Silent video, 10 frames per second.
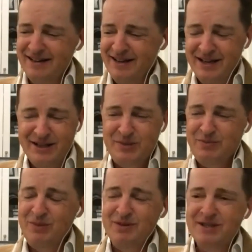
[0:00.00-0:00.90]
he just
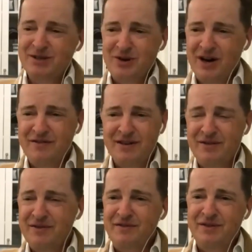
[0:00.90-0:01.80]
promised to drive it
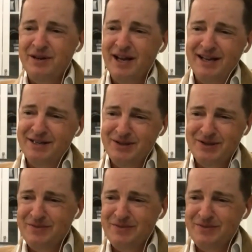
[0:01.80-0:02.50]
every few days just